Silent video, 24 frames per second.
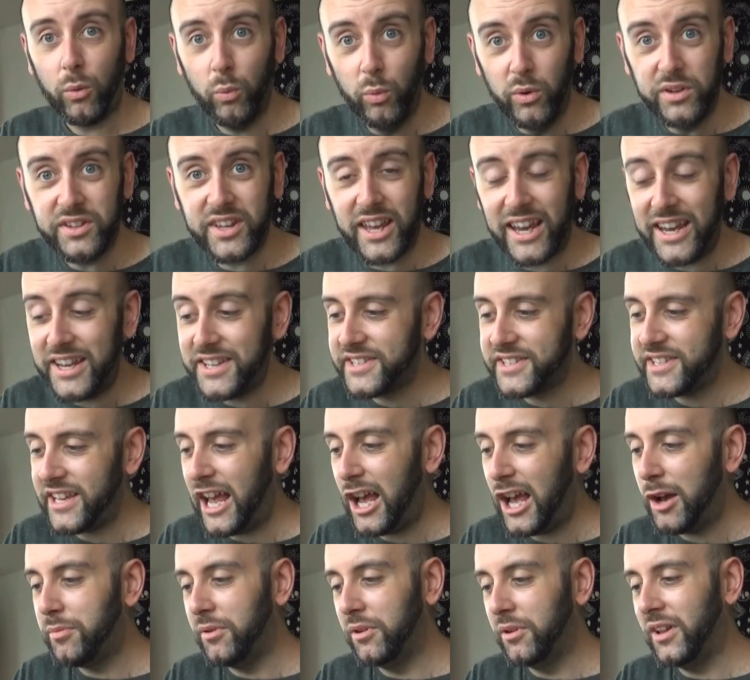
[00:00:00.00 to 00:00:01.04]

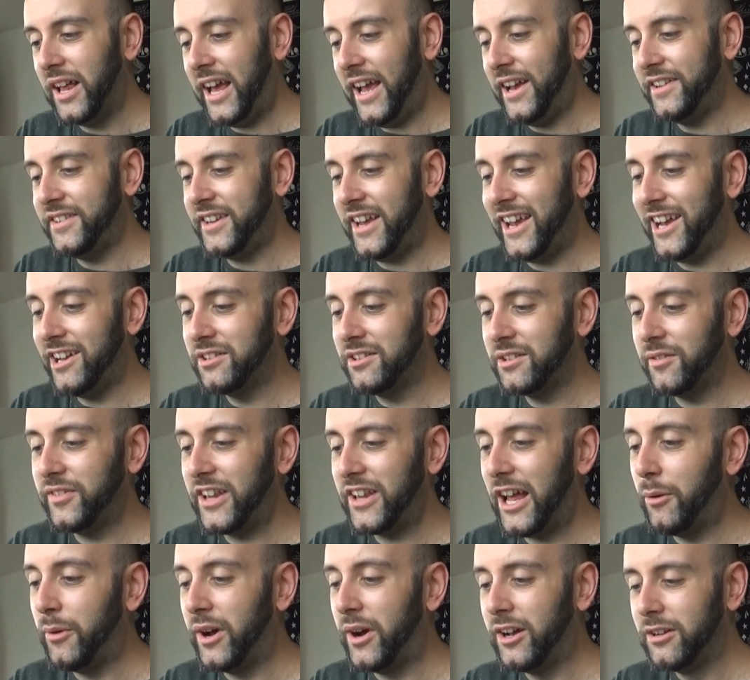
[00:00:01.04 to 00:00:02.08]
Woodgate's Apple and
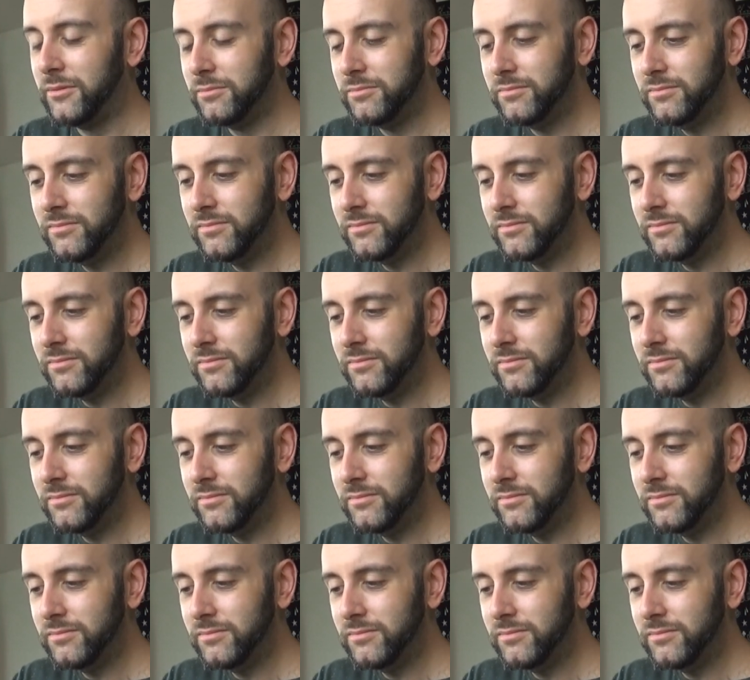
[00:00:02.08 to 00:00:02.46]
Elderflower.